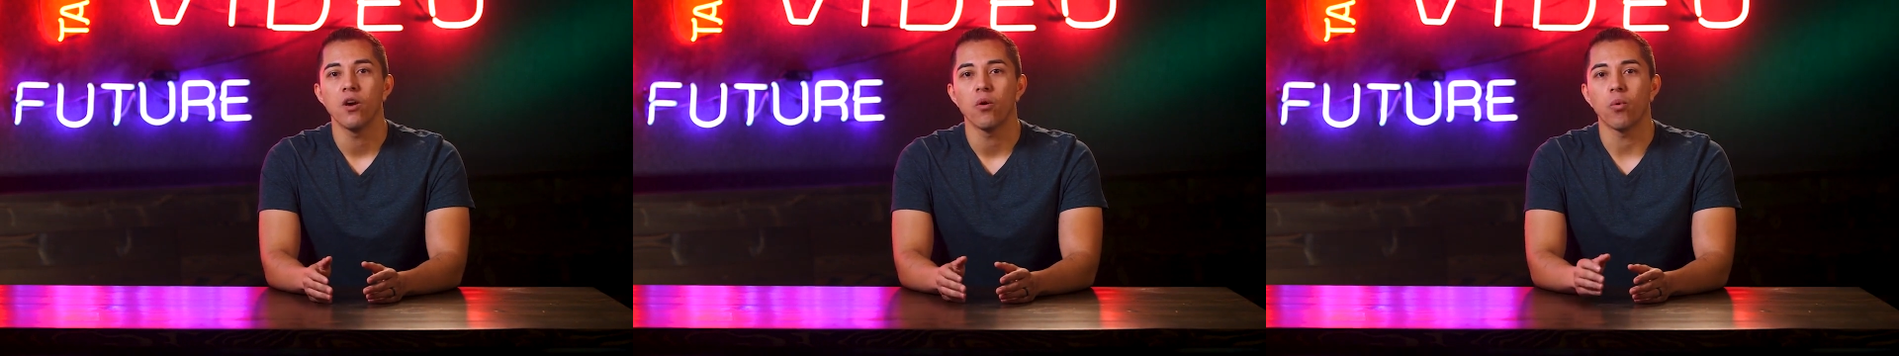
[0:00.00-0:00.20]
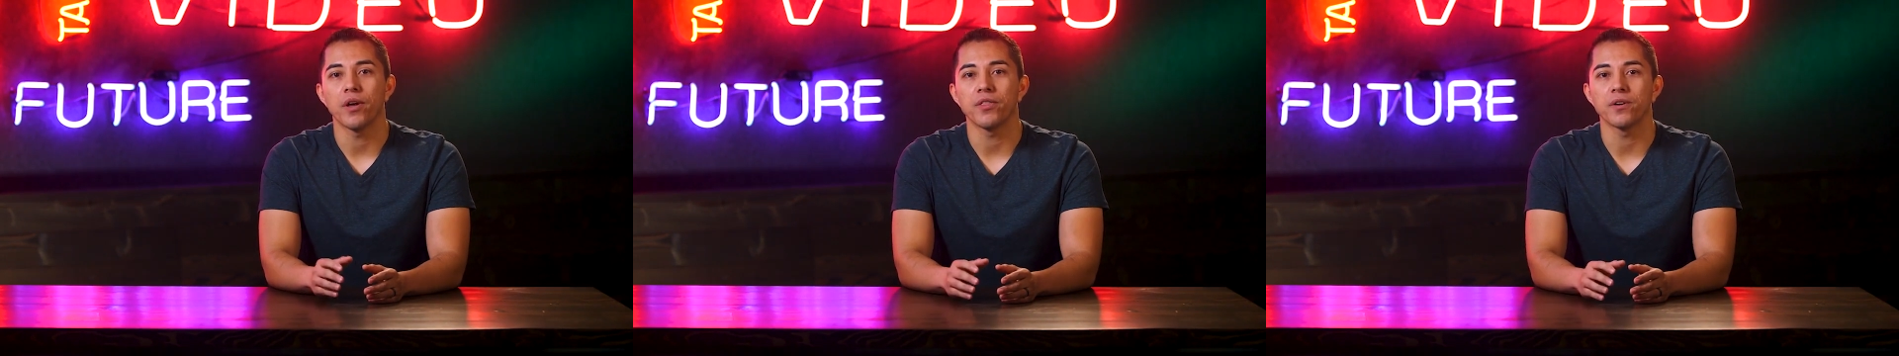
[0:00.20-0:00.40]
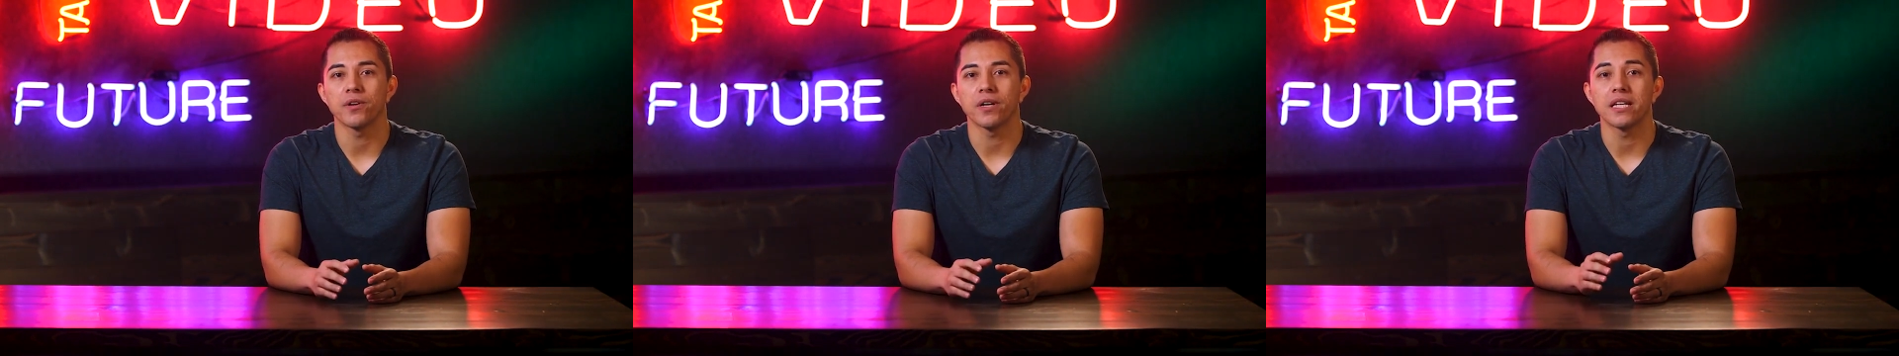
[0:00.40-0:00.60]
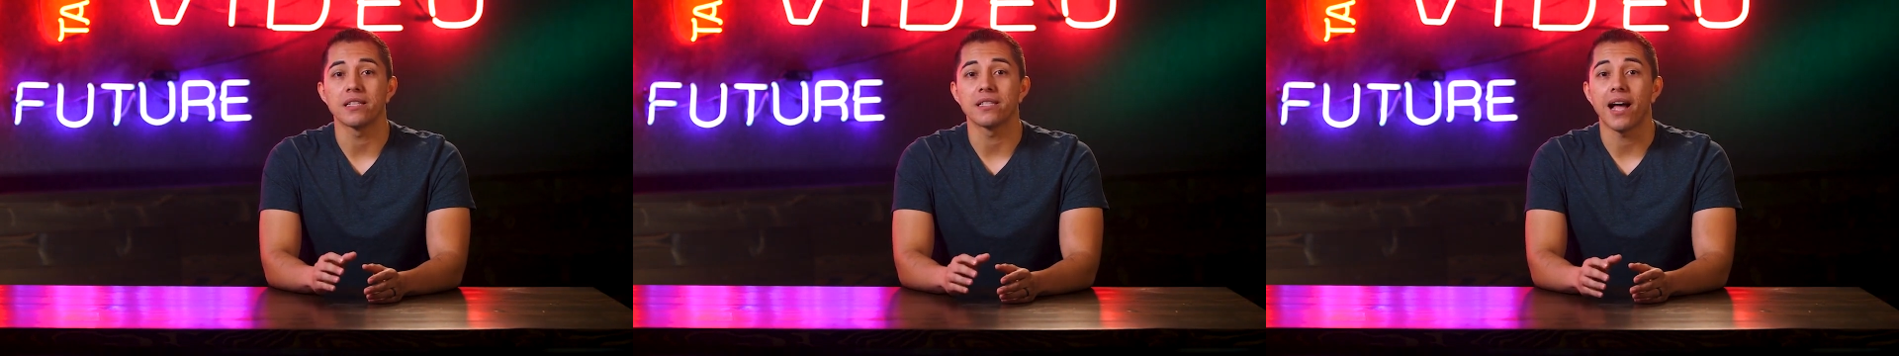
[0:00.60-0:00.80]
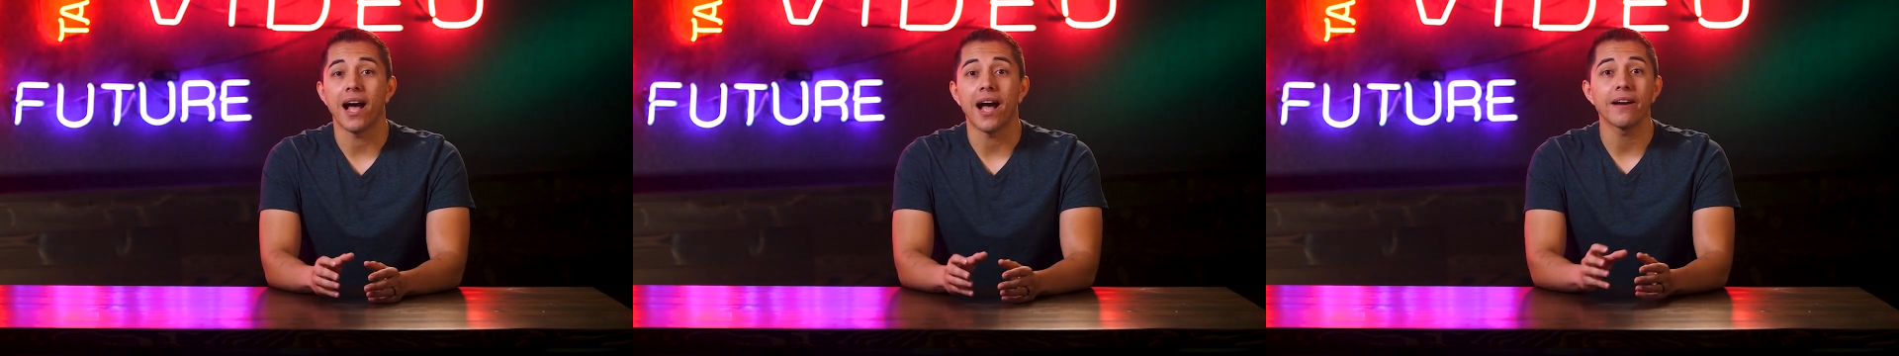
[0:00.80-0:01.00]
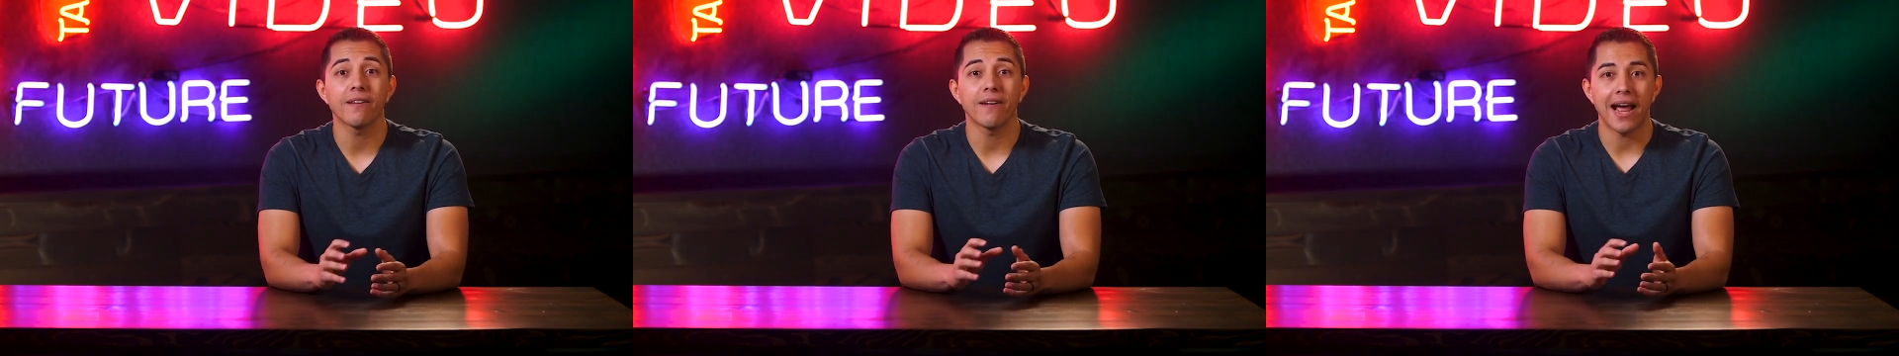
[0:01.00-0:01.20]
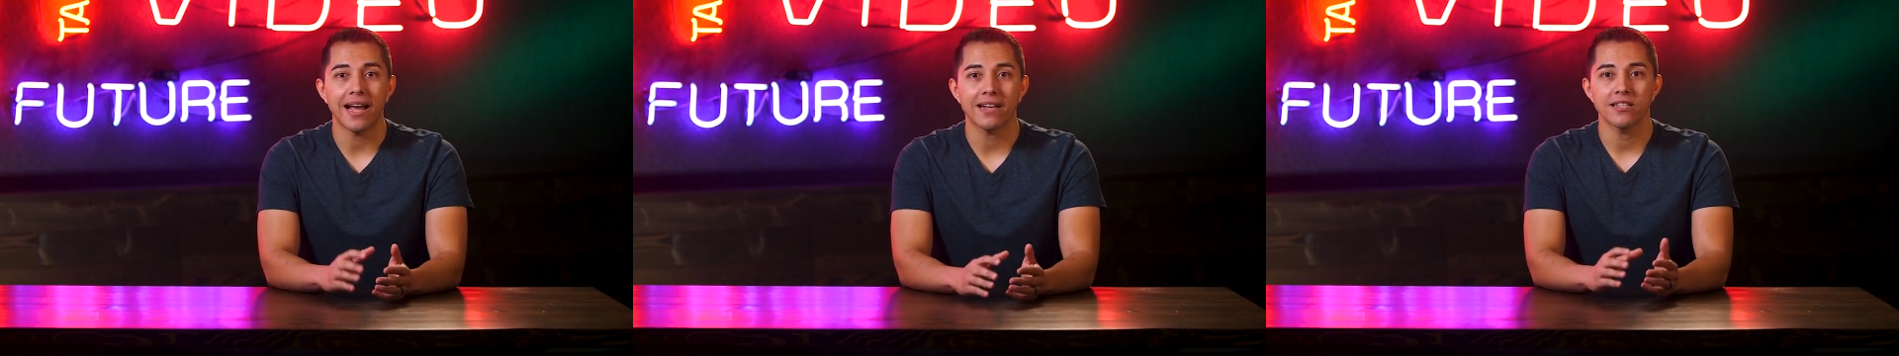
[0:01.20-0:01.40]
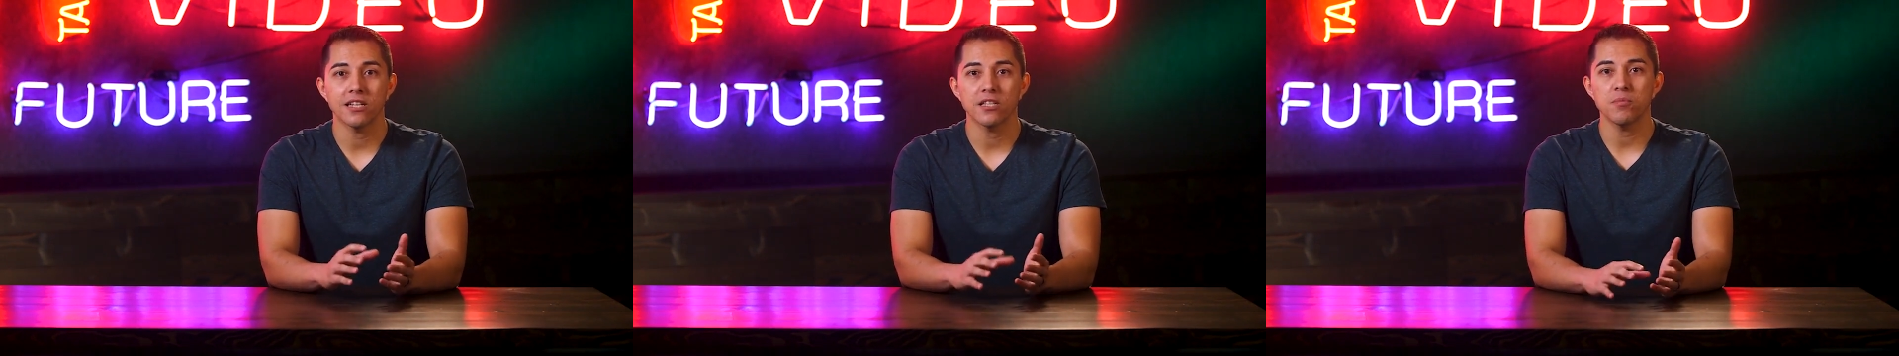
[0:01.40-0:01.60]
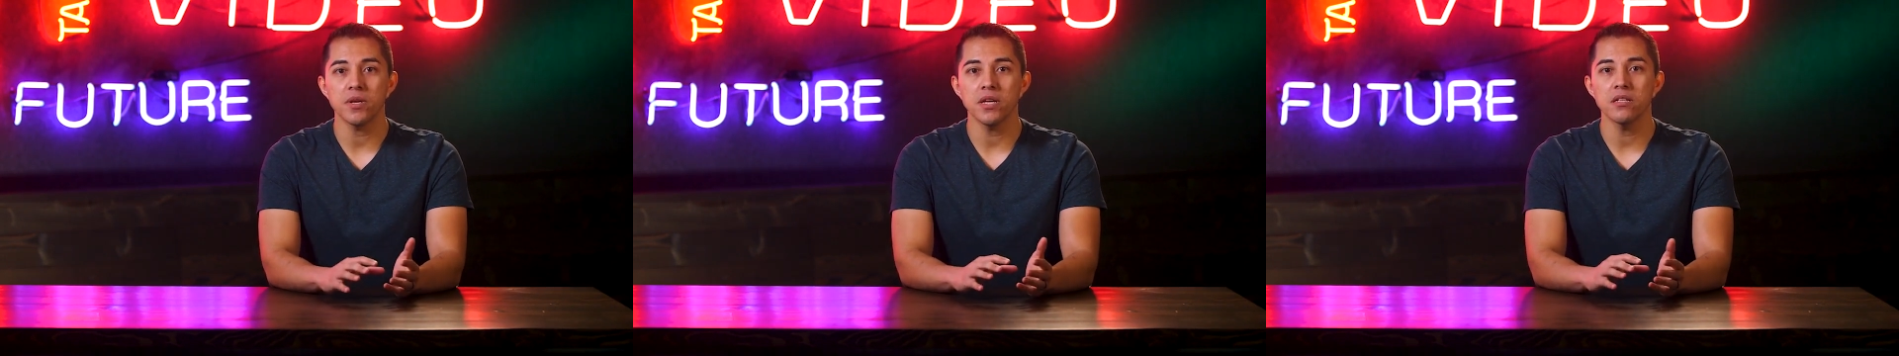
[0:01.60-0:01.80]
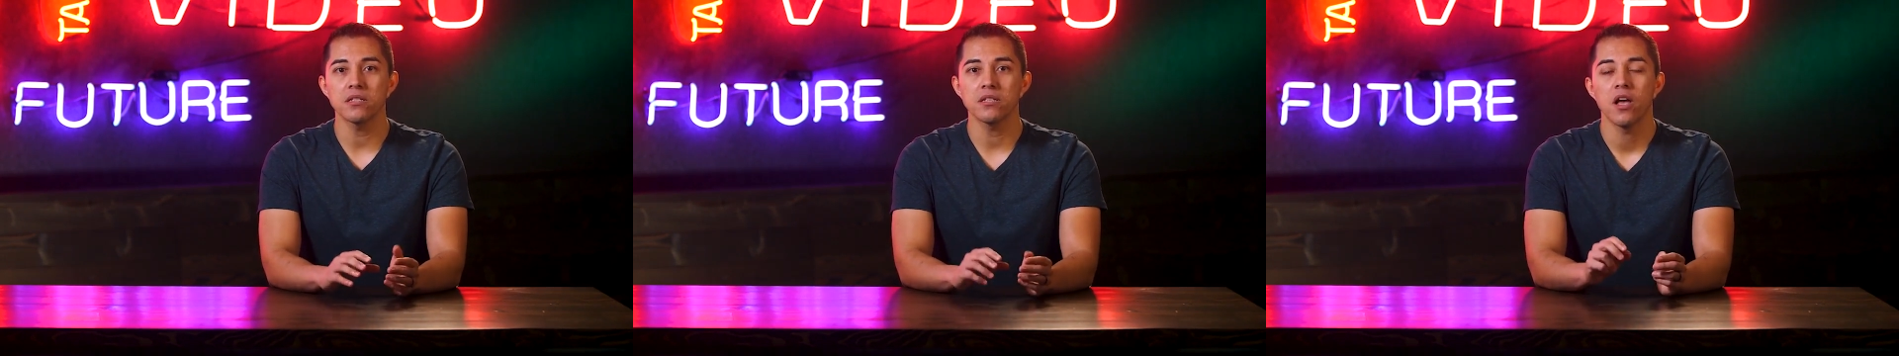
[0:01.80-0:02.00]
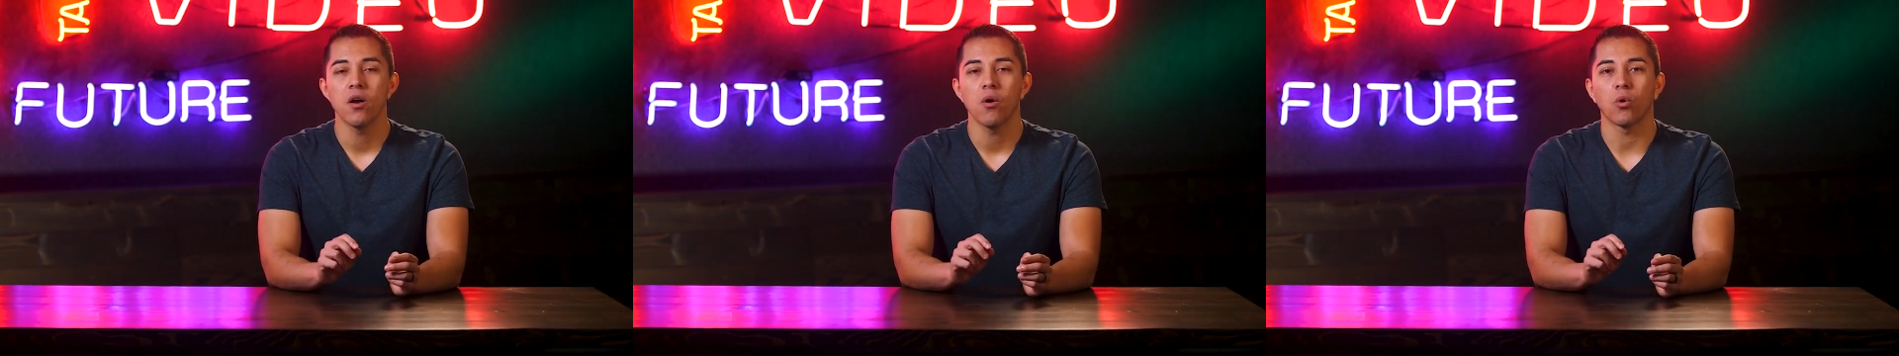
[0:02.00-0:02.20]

whether it's higher access speeds